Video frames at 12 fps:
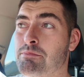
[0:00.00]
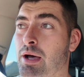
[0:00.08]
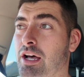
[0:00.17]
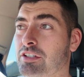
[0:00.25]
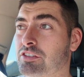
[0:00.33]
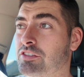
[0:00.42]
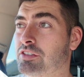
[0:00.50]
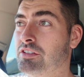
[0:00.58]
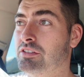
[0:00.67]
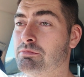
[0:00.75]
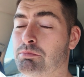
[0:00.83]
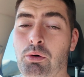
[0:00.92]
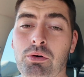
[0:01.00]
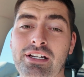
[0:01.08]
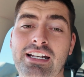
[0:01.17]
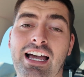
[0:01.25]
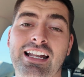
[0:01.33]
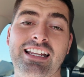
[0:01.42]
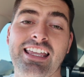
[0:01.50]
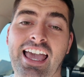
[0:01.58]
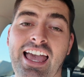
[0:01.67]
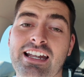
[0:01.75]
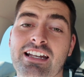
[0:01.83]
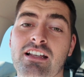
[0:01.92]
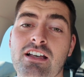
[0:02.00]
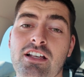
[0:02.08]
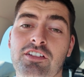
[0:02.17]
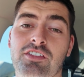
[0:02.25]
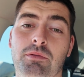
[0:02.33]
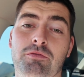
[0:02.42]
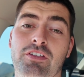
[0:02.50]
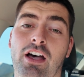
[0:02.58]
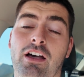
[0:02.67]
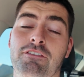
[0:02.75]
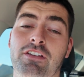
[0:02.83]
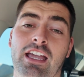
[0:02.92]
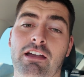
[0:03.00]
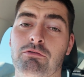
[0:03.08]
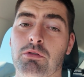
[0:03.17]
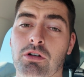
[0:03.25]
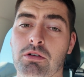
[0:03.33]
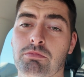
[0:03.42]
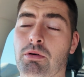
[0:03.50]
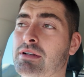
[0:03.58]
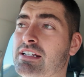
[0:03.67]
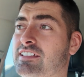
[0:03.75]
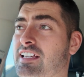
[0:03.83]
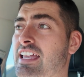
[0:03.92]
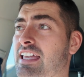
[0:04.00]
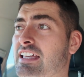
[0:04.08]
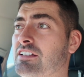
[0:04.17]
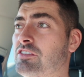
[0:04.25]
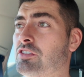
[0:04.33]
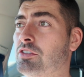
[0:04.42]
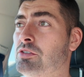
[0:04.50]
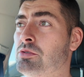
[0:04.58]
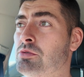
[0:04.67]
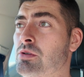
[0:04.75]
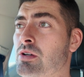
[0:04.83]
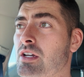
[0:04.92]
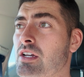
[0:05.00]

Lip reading: pertinent point, and again something that I think everyone can probably take into